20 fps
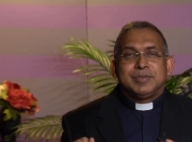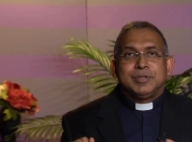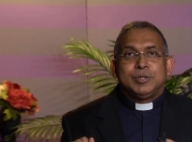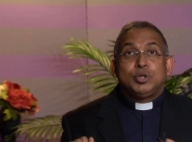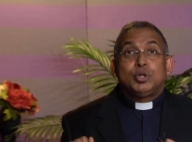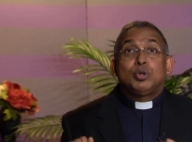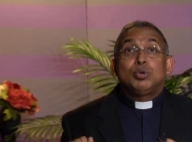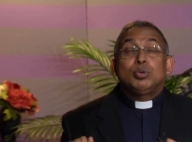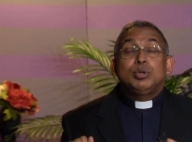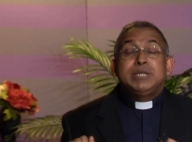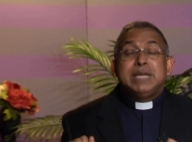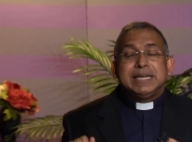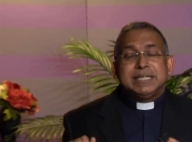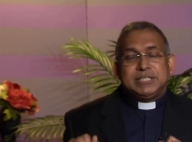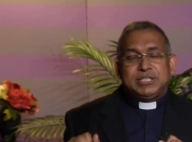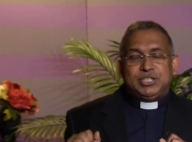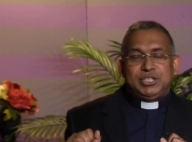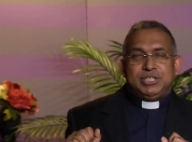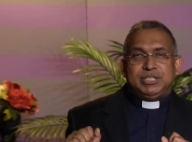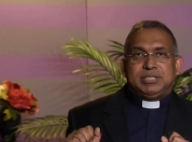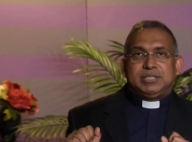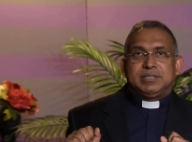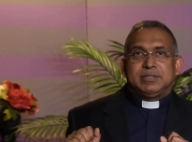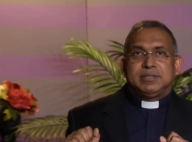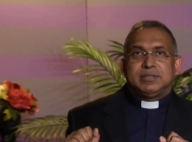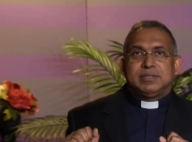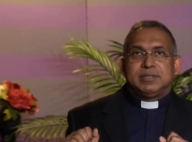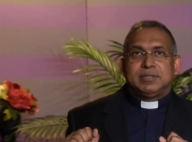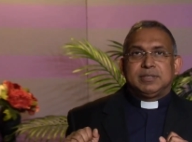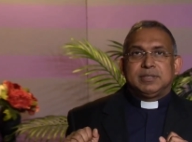true justice.
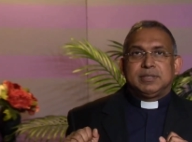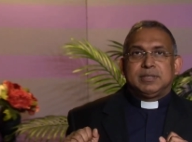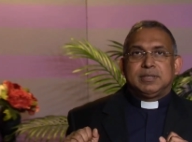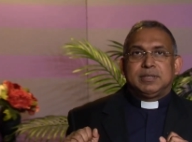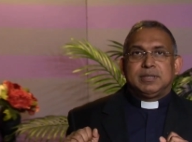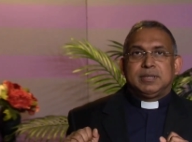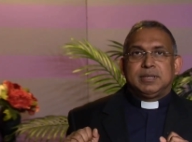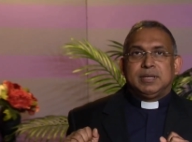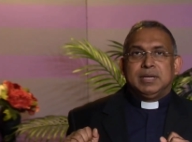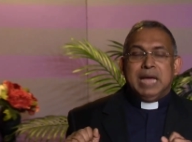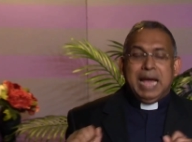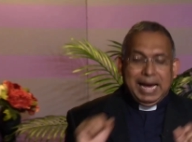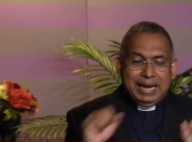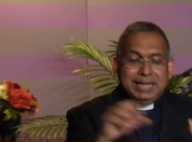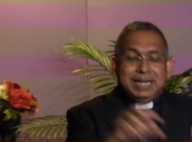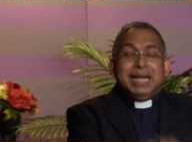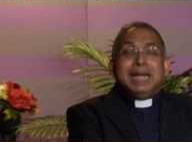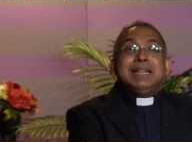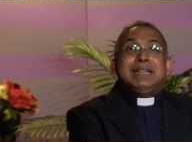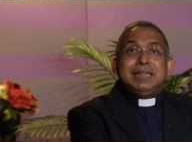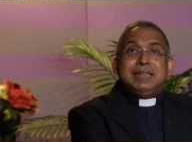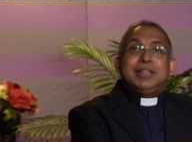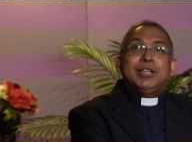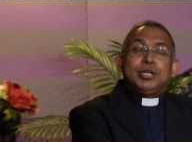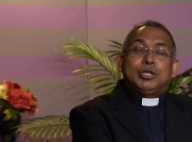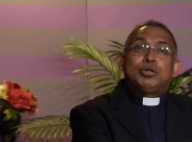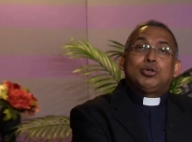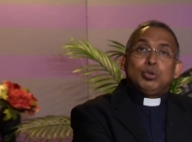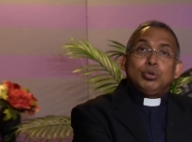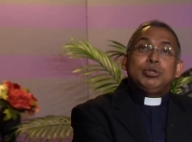And the
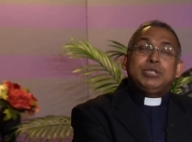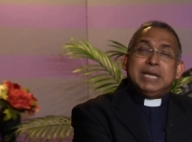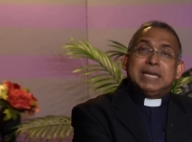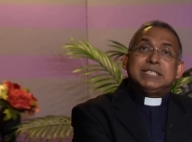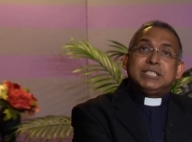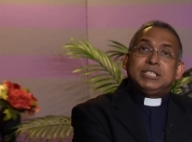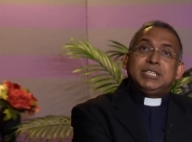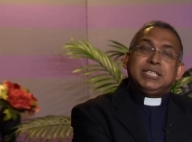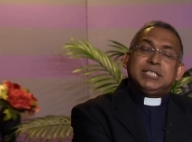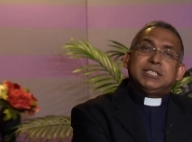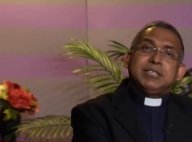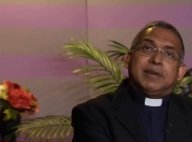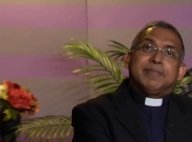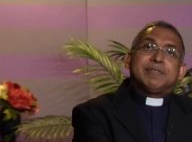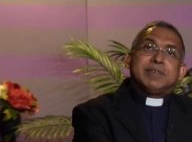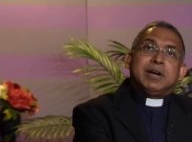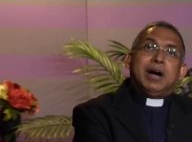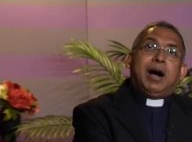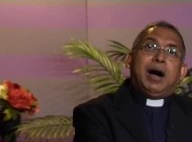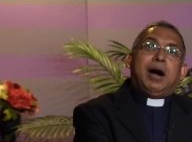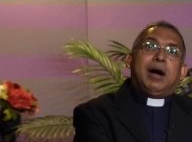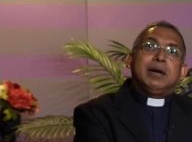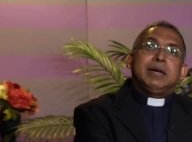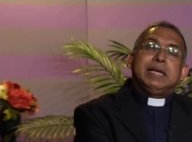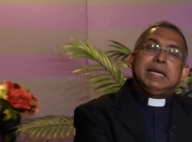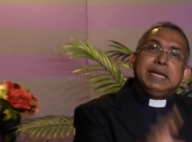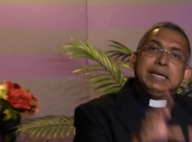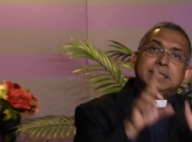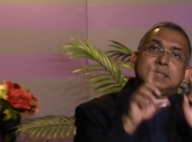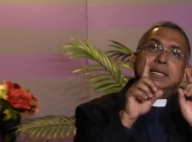true justice of God
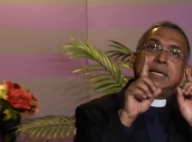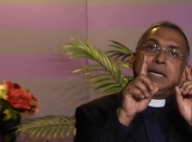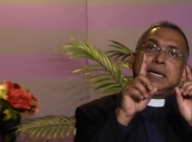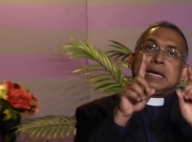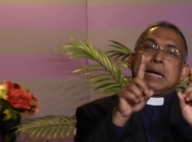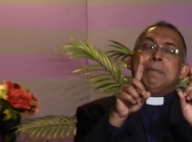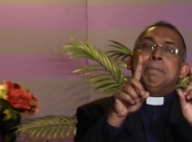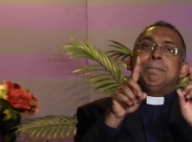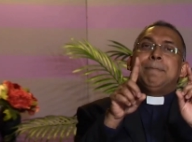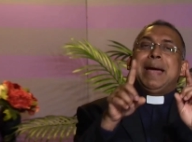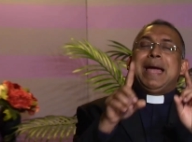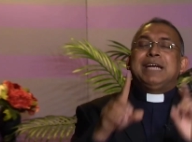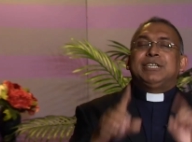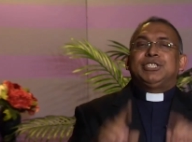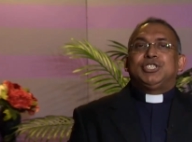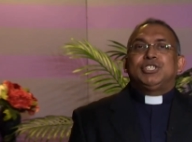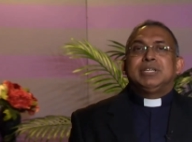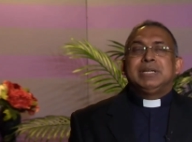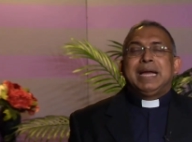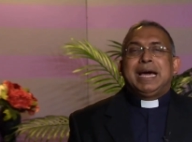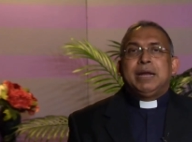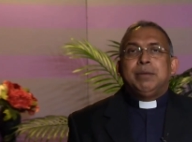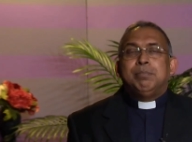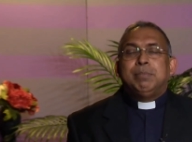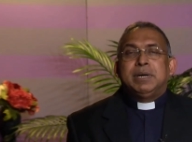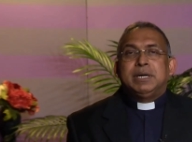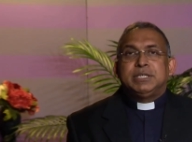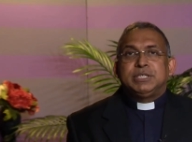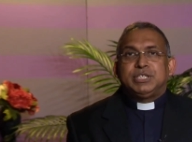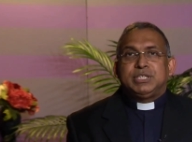is compassion and
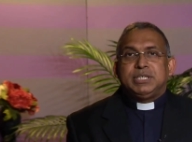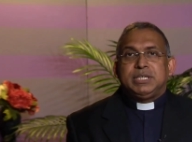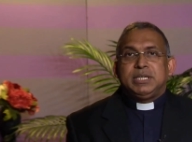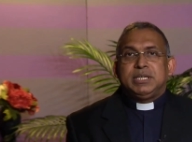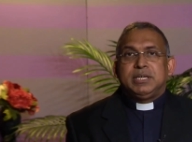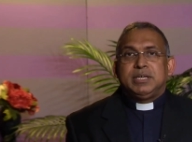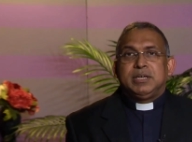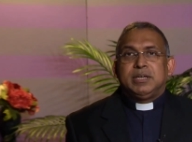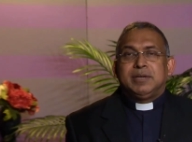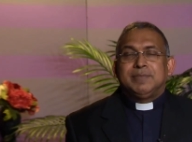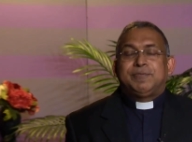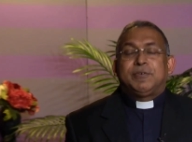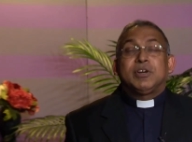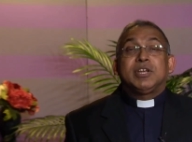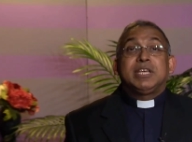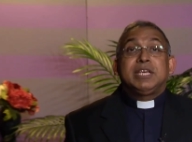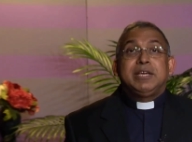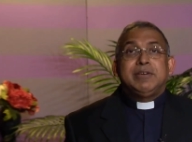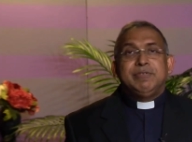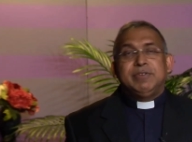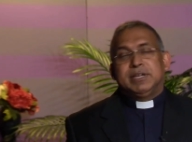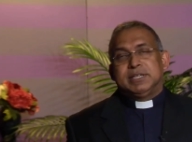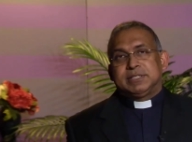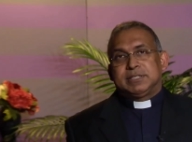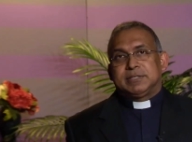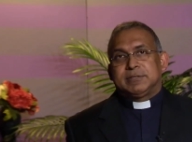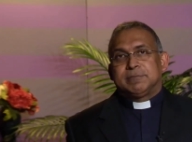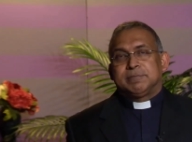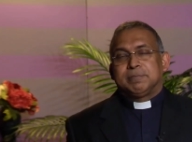mercy, forgiveness.